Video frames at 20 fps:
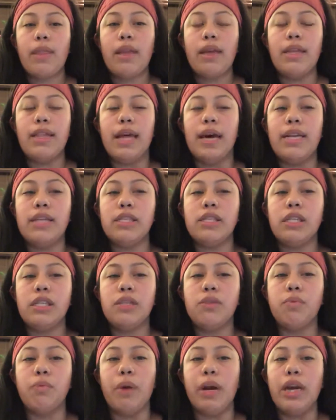That is
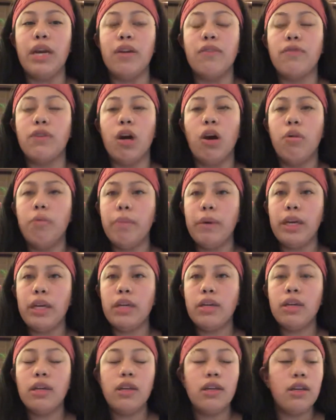his way of
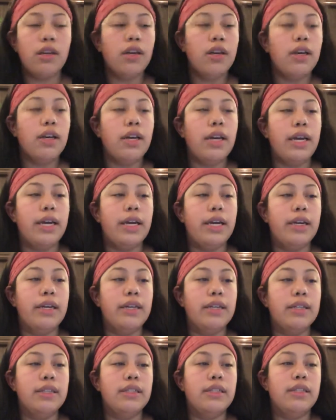coping,
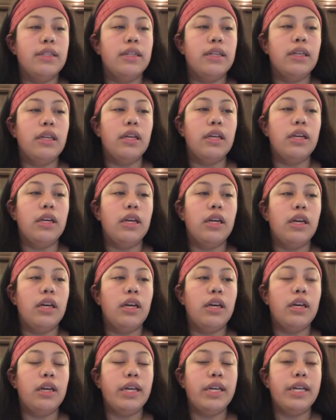and
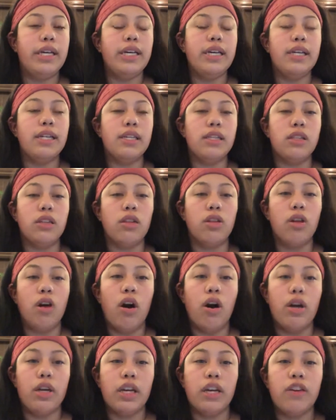he is
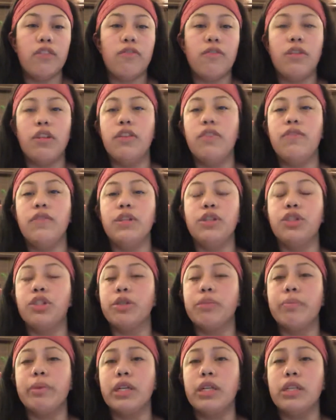longing for the future
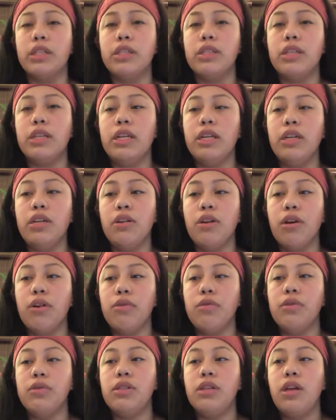because he
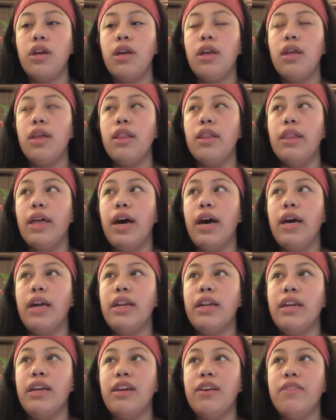knows that
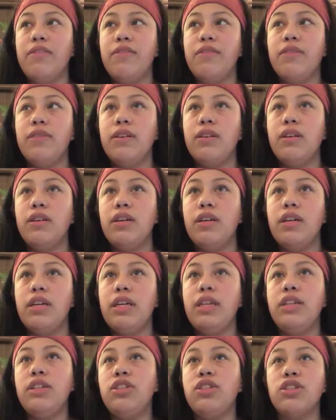if
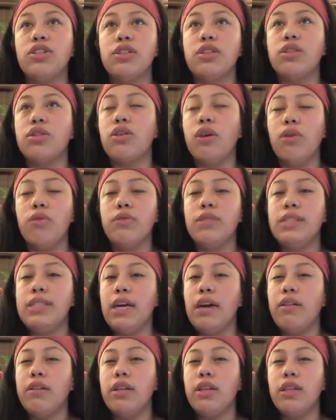he just goes
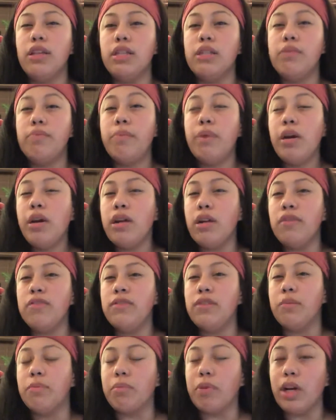down in this pit of
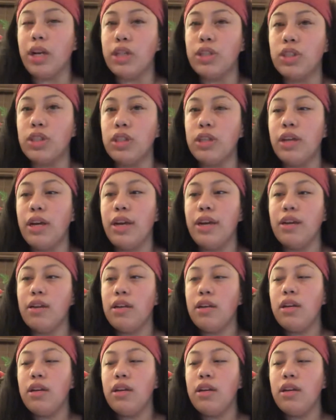depression and